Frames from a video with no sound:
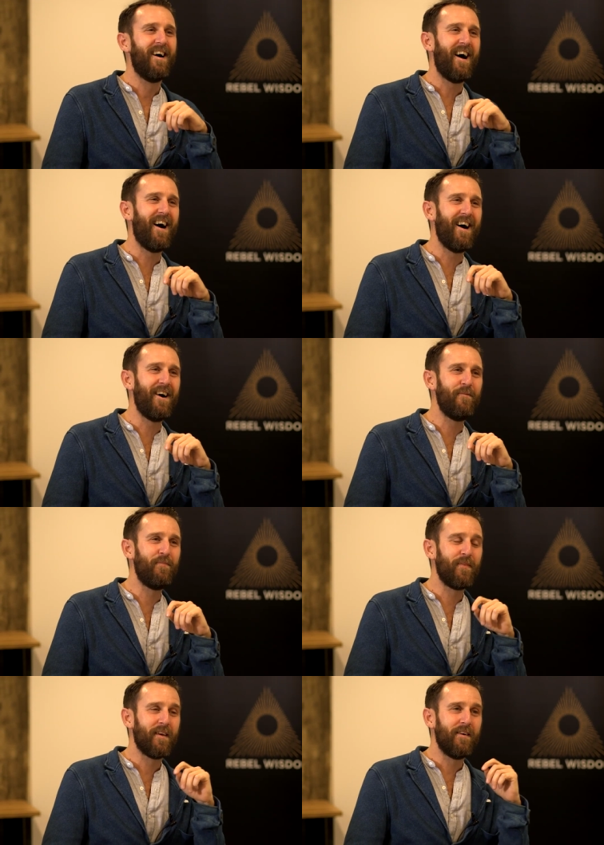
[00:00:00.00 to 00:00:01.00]

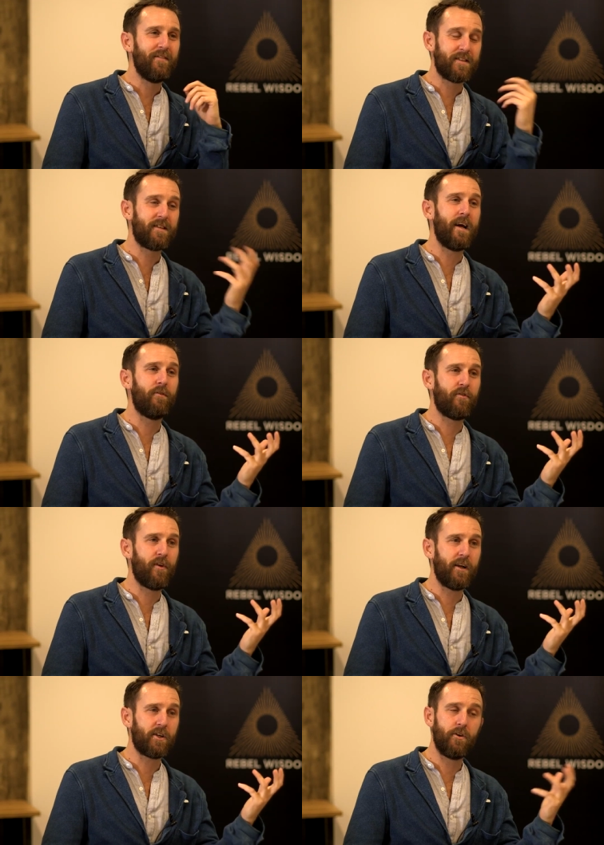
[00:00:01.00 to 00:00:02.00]
Um, this Day of
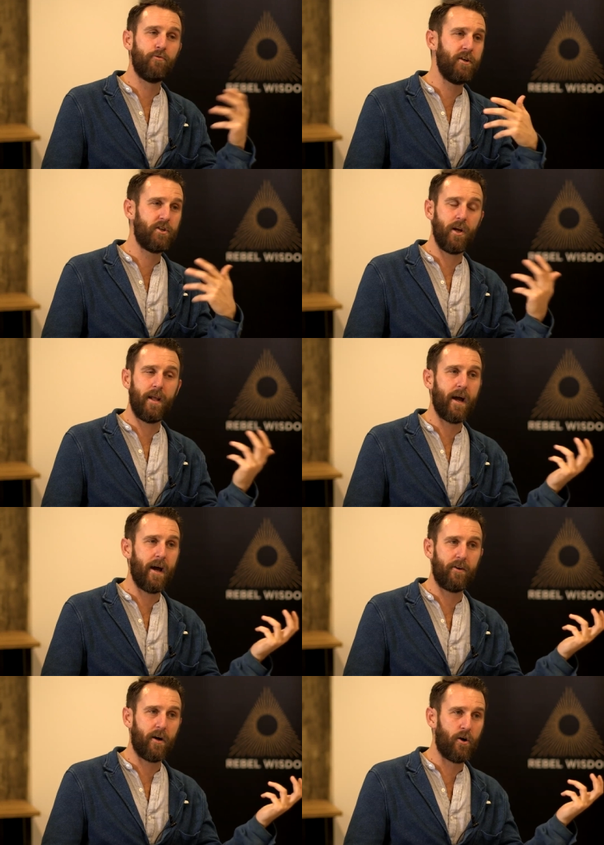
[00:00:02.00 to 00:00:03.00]
Reflection originally
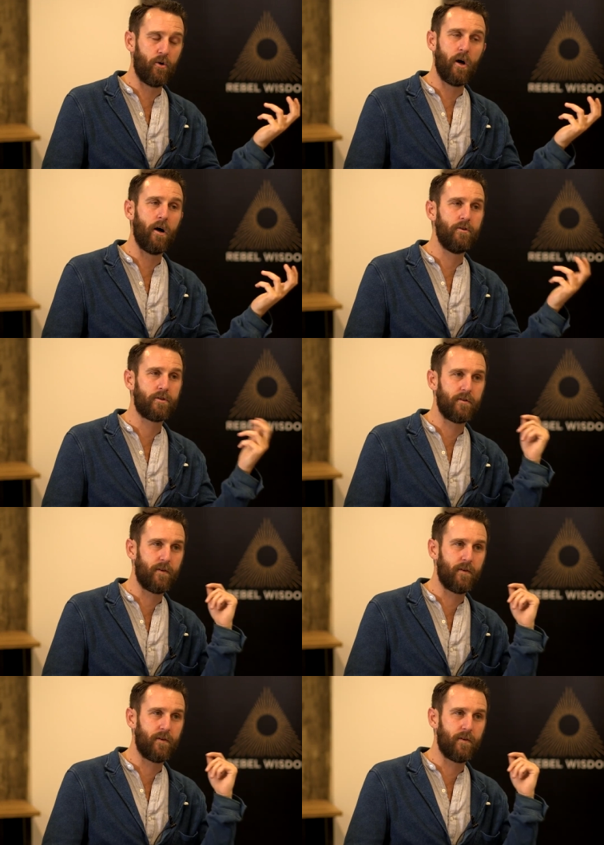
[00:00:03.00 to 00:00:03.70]
had a whole host of